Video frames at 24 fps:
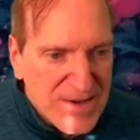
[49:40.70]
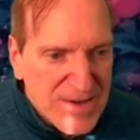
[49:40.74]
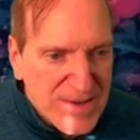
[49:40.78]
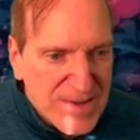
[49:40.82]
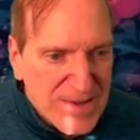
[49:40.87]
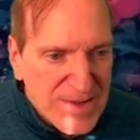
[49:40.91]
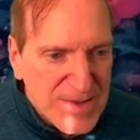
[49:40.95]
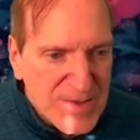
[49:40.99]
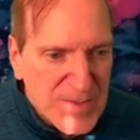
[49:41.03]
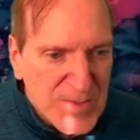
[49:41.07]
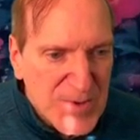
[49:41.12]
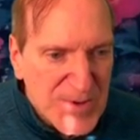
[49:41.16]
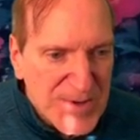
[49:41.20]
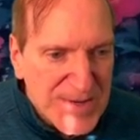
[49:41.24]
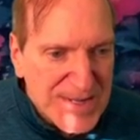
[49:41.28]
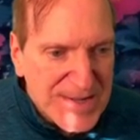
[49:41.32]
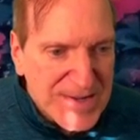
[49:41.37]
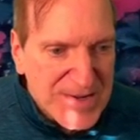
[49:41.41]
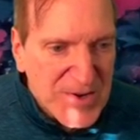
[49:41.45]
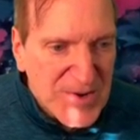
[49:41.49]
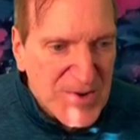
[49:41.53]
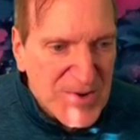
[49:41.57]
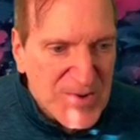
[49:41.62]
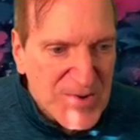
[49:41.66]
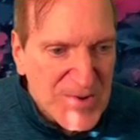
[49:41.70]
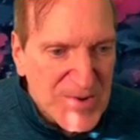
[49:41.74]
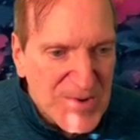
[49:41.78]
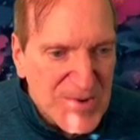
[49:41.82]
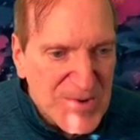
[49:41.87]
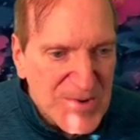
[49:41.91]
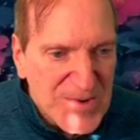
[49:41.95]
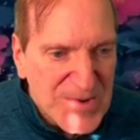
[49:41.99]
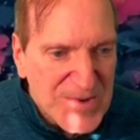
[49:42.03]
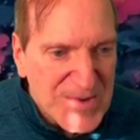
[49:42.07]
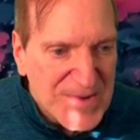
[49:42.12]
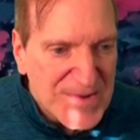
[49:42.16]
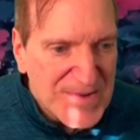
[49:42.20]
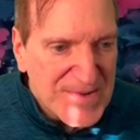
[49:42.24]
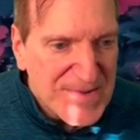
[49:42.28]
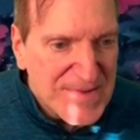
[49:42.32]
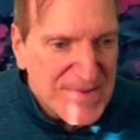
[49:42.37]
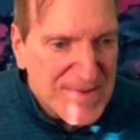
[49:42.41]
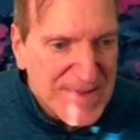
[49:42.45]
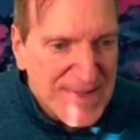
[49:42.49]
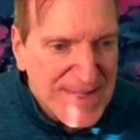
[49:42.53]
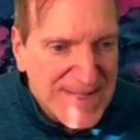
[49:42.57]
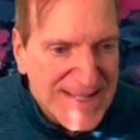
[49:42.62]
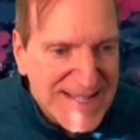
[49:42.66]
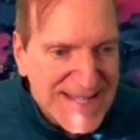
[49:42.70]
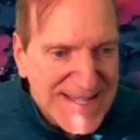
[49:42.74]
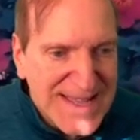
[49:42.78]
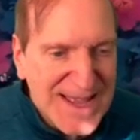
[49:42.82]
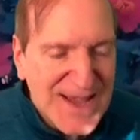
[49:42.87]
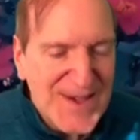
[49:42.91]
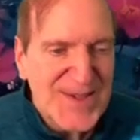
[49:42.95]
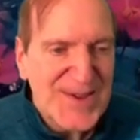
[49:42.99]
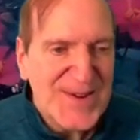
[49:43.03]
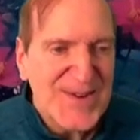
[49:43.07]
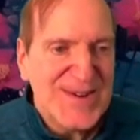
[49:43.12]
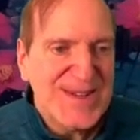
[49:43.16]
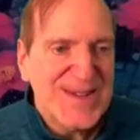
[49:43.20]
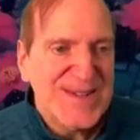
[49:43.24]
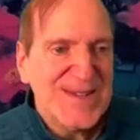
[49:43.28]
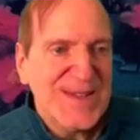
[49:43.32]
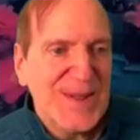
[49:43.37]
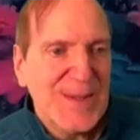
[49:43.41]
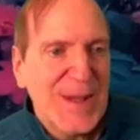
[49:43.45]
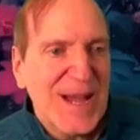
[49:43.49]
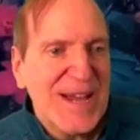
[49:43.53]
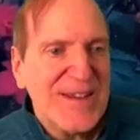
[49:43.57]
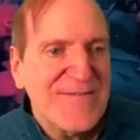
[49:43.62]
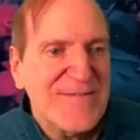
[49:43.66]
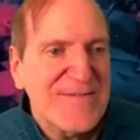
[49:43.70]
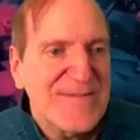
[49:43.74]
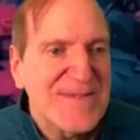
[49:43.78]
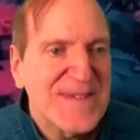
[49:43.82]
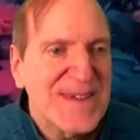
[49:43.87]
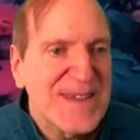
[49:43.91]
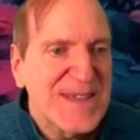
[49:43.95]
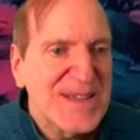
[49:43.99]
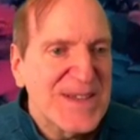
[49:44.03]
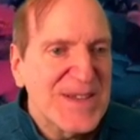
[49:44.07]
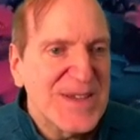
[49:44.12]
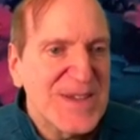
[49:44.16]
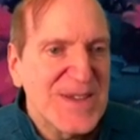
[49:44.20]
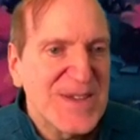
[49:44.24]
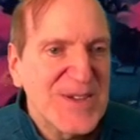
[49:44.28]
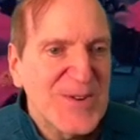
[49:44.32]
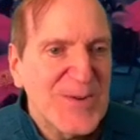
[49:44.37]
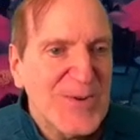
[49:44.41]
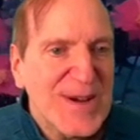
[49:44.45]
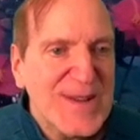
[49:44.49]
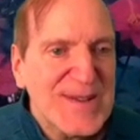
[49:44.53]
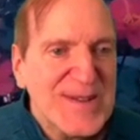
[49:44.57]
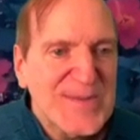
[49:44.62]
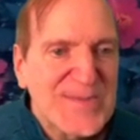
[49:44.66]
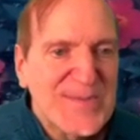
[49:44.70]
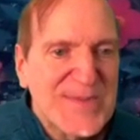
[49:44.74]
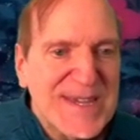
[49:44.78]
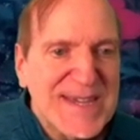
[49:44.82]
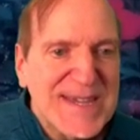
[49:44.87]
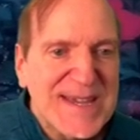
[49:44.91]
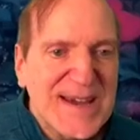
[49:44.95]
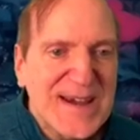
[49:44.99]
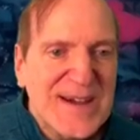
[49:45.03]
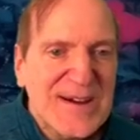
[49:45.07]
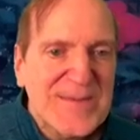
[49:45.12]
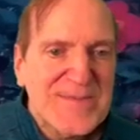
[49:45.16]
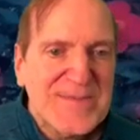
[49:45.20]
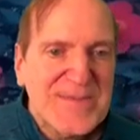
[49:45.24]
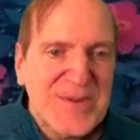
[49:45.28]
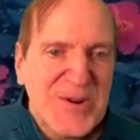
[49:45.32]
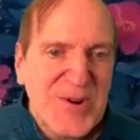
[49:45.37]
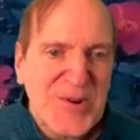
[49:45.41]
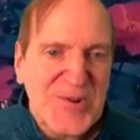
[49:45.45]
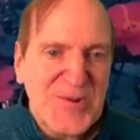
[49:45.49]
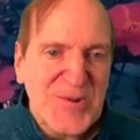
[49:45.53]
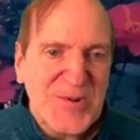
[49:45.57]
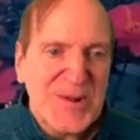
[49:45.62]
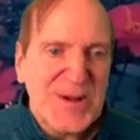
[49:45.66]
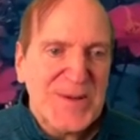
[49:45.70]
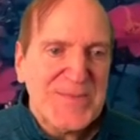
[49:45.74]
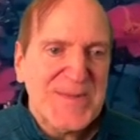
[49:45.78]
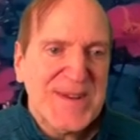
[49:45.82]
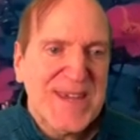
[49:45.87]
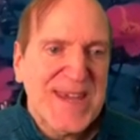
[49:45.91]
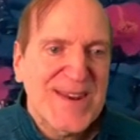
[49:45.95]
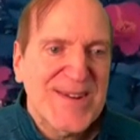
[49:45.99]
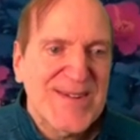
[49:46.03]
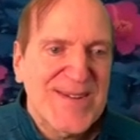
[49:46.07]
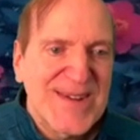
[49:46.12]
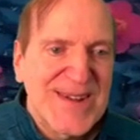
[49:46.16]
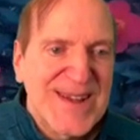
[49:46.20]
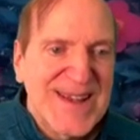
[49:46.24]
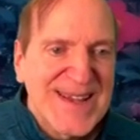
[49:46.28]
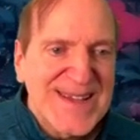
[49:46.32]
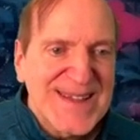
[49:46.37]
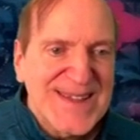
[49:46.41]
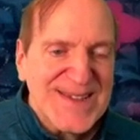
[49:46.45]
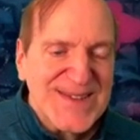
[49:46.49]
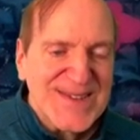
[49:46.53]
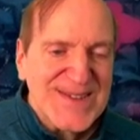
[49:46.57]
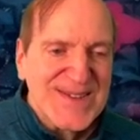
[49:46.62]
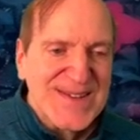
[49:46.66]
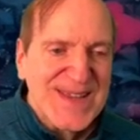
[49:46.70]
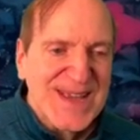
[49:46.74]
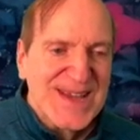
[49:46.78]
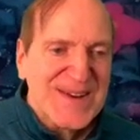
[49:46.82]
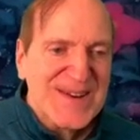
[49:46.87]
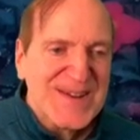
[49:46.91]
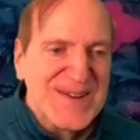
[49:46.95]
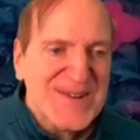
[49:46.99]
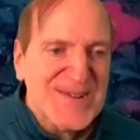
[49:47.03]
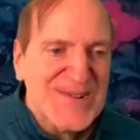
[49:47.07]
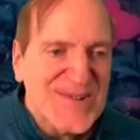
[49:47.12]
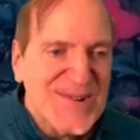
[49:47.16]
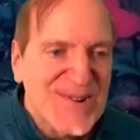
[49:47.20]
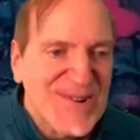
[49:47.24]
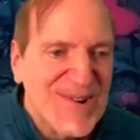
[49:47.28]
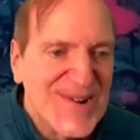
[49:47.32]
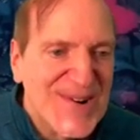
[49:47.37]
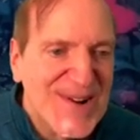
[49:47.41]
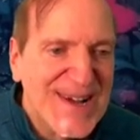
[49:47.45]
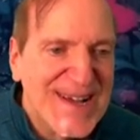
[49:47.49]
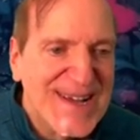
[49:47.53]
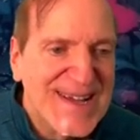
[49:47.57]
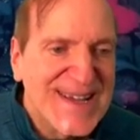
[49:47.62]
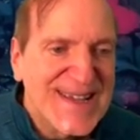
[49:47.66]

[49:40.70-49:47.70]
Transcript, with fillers: Let's put a kernel. Yeah, there it is. Live USB up kernel updater. This is kind of cool.